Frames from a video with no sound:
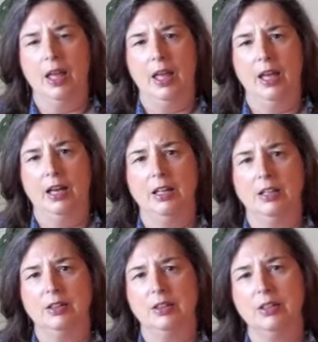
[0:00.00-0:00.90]

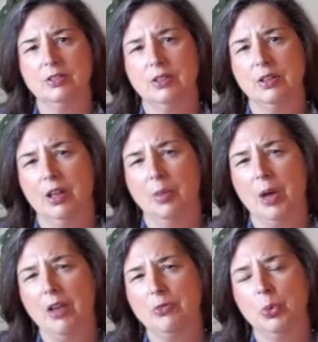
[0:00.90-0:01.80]
And this,
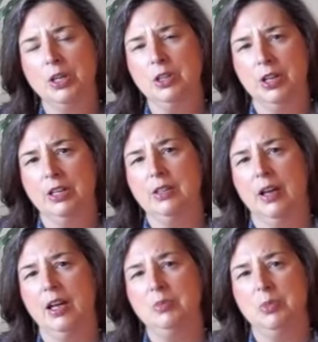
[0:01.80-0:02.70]
I've wondered at
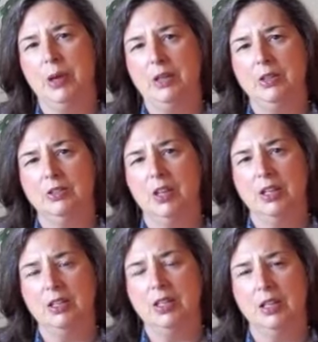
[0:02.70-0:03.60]
times about this
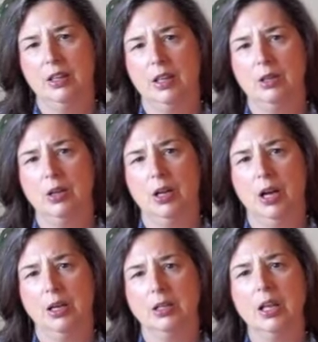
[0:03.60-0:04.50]
idea
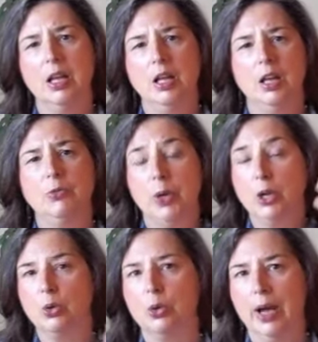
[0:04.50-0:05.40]
that if we
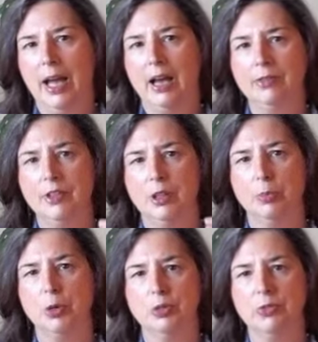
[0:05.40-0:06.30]
craft the
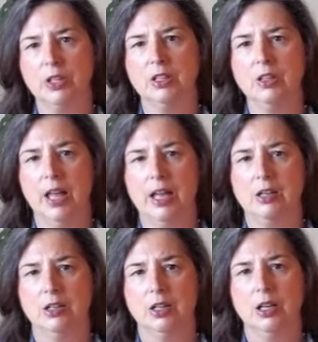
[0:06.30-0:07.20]
perfect
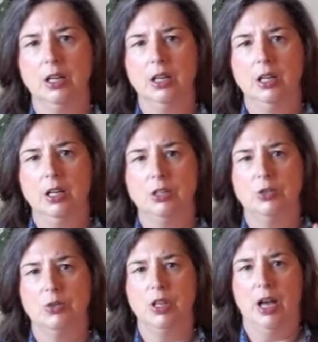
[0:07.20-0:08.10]
letter
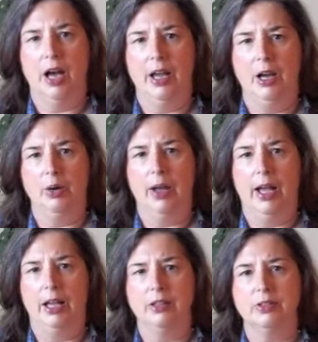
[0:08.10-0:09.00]
to the
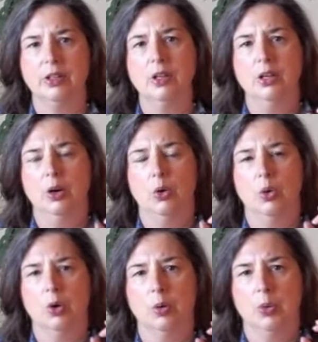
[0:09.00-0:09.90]
IRS,
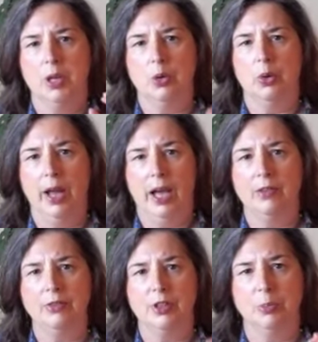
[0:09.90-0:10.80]
or we
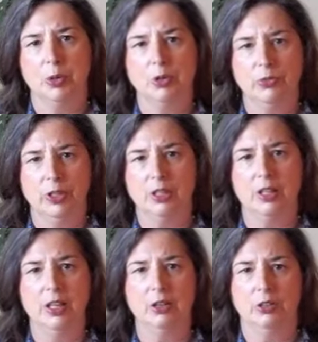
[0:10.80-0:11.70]
craft the perfect
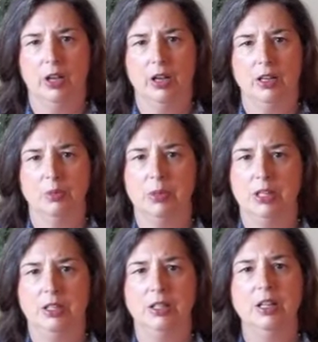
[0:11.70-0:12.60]
legal
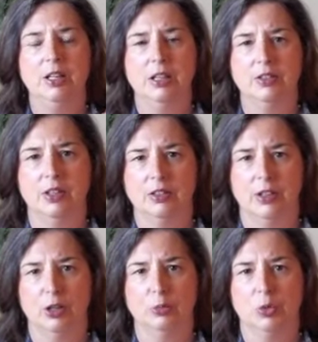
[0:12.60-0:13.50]
document that says
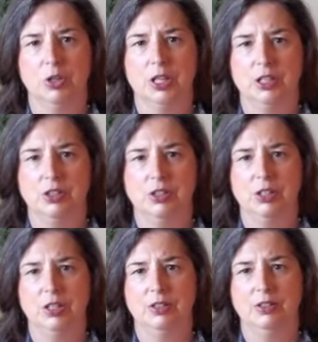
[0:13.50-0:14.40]
our mortgage
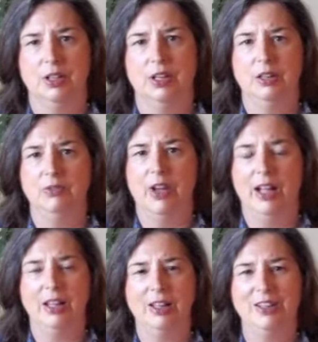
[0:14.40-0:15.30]
is
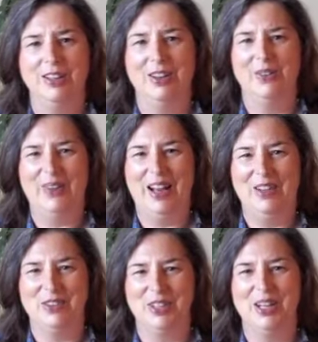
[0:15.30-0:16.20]
invalid, you know,
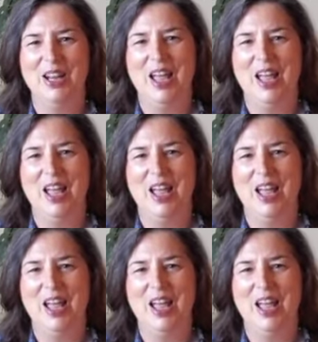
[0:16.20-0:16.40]
whatever,